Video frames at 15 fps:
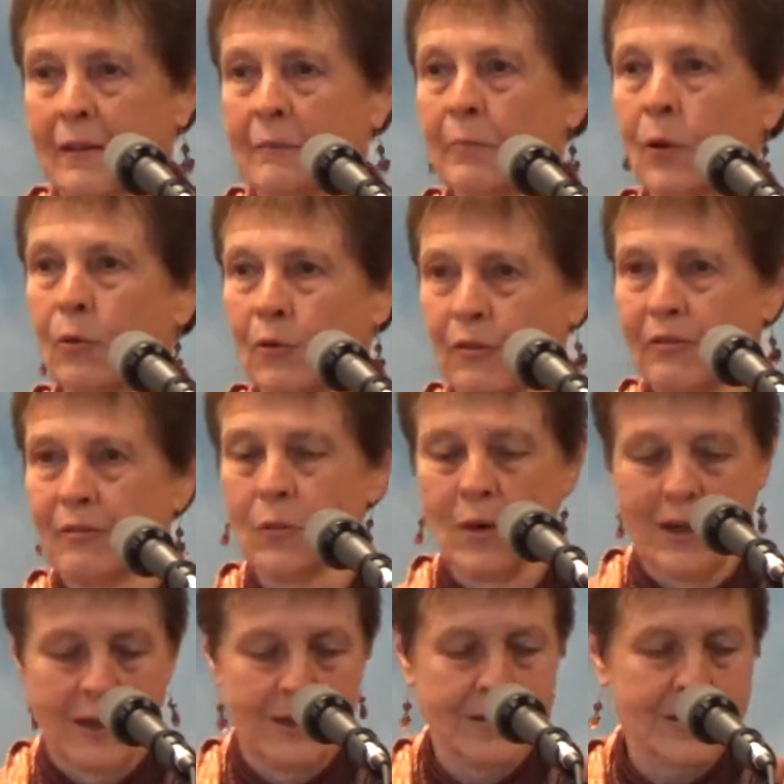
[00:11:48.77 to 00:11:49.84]
both
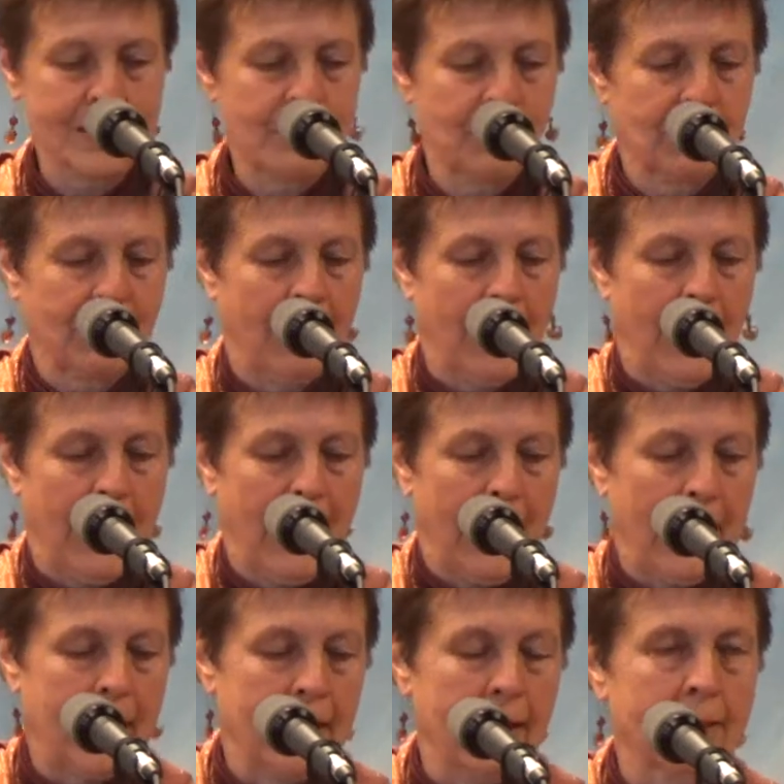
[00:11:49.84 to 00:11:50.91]
ways.
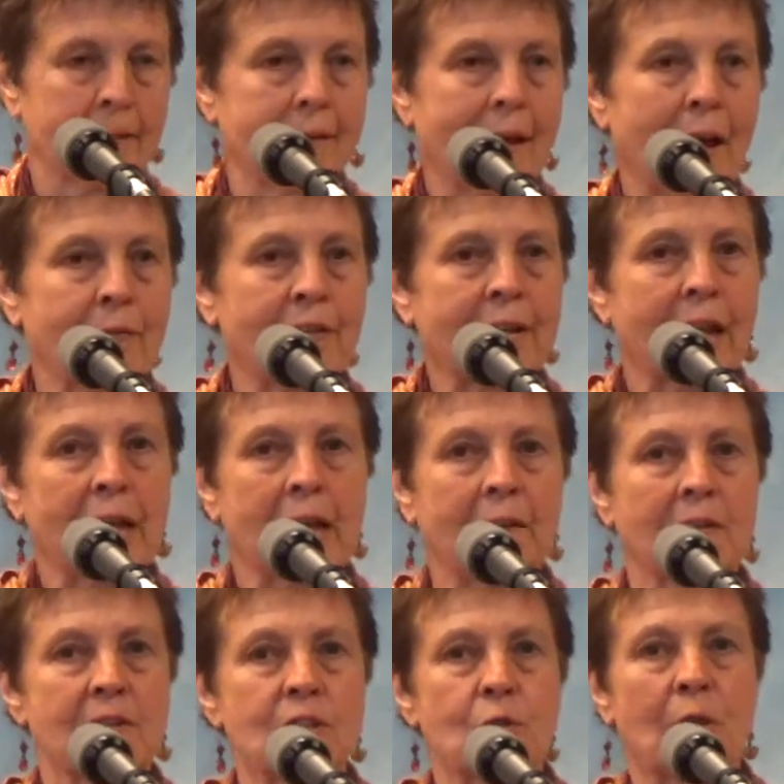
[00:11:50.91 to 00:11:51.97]
And navigating
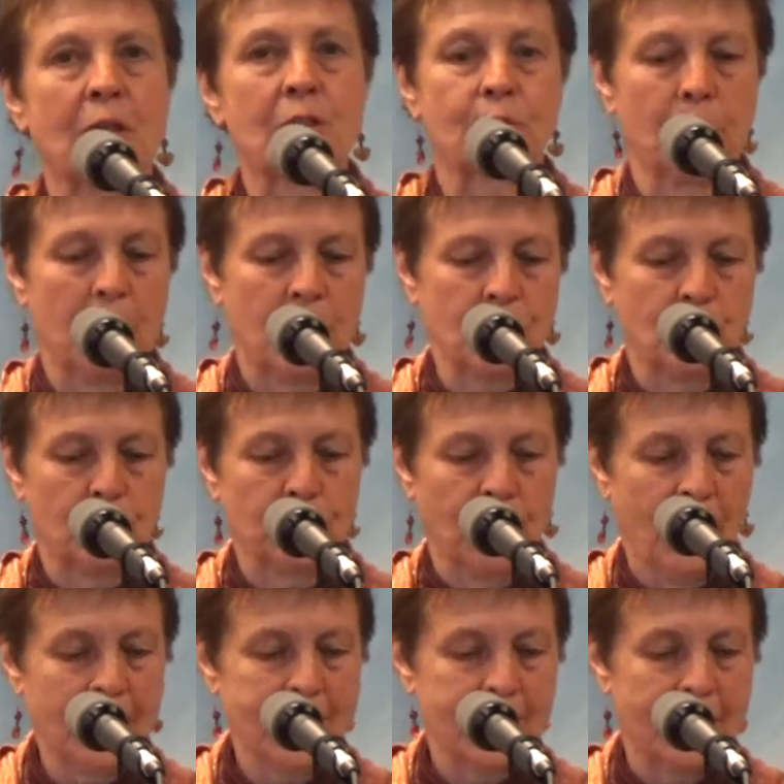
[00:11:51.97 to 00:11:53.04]
this transformational
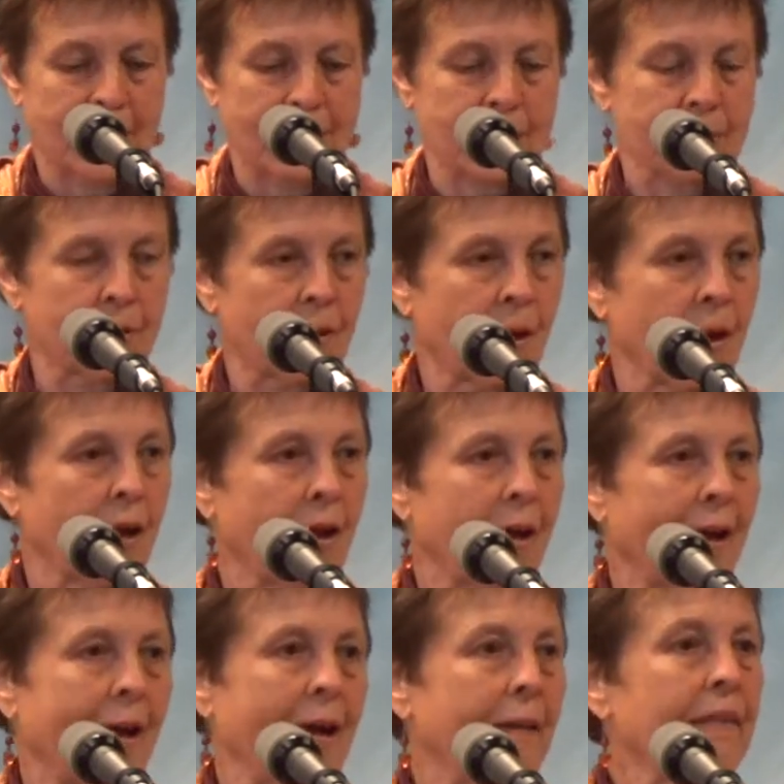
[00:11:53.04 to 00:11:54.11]
process
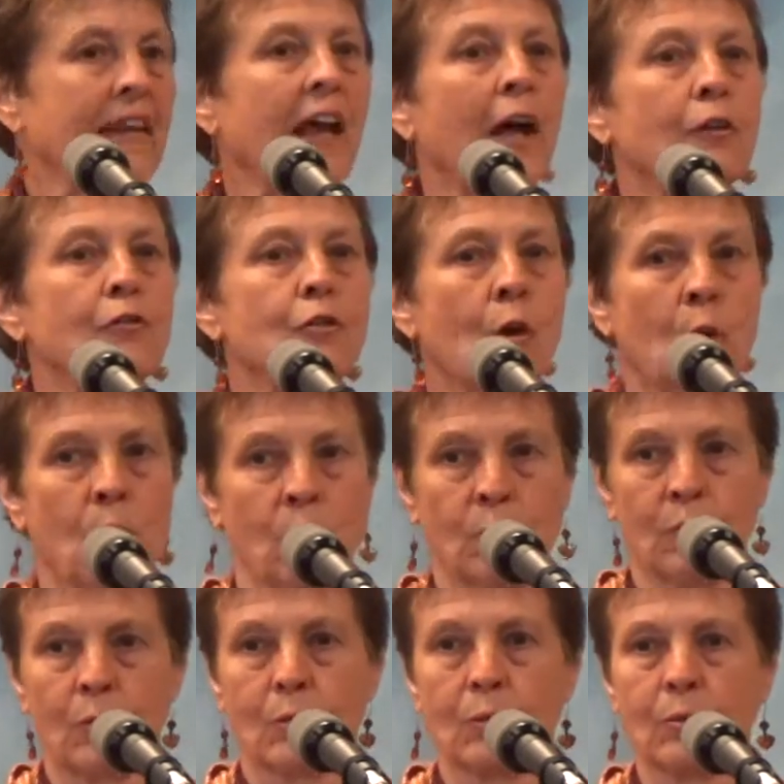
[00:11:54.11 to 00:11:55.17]
and the
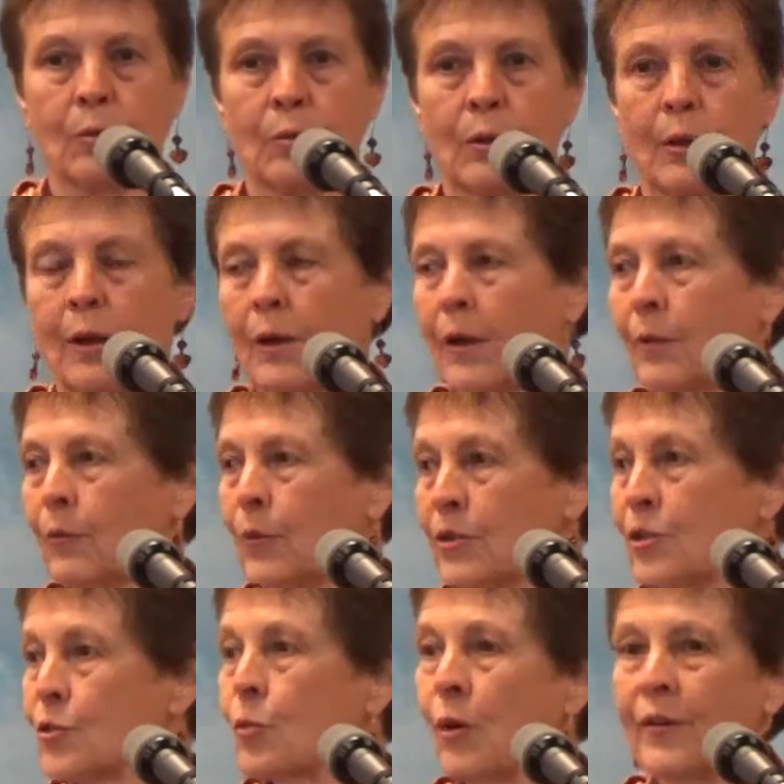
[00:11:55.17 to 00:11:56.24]
unknown, which
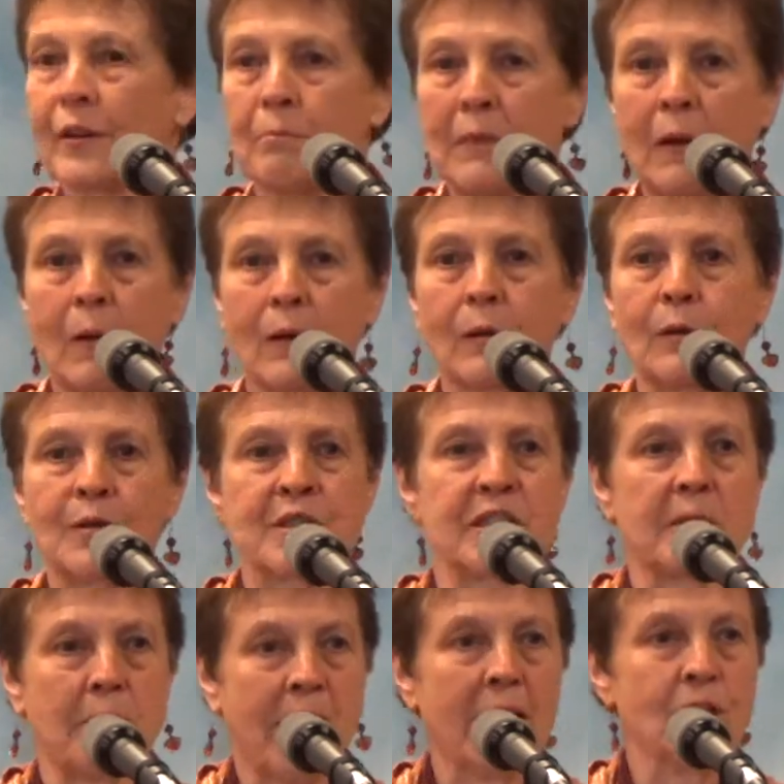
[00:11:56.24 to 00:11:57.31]
is where the miracles and
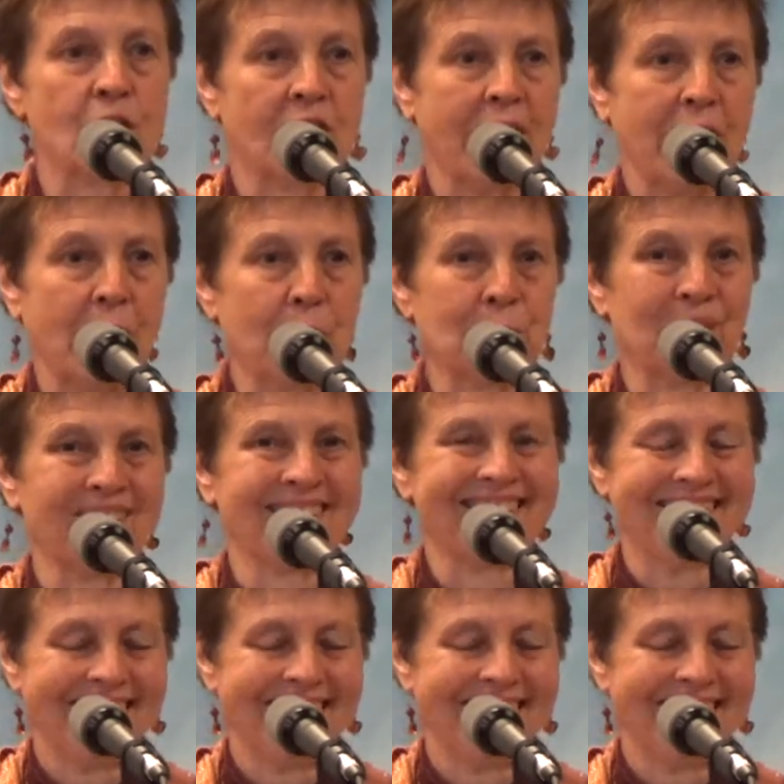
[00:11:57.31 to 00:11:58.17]
the magic happen.